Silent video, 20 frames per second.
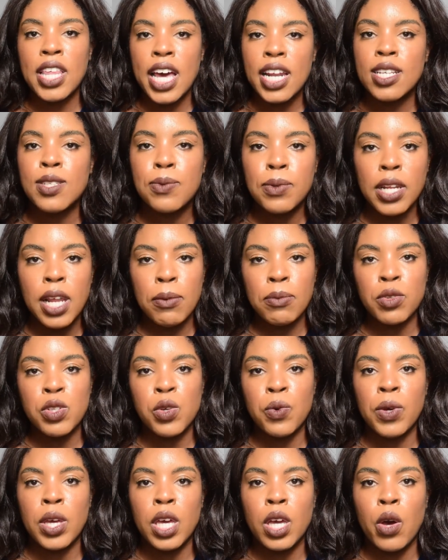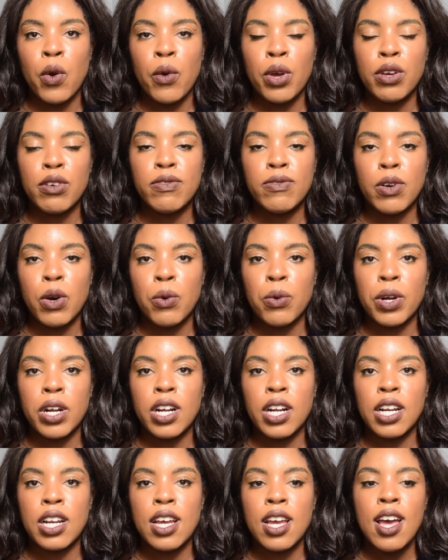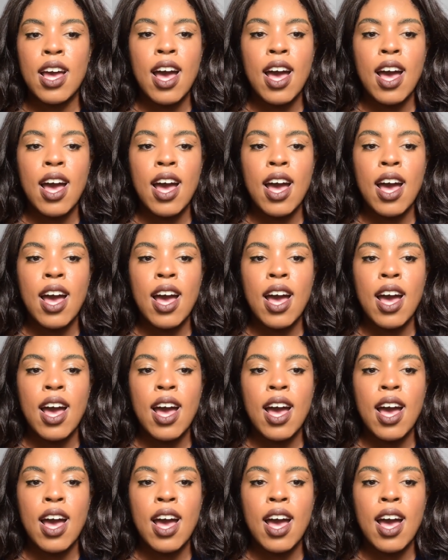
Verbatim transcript: That is what I'm doing going forward.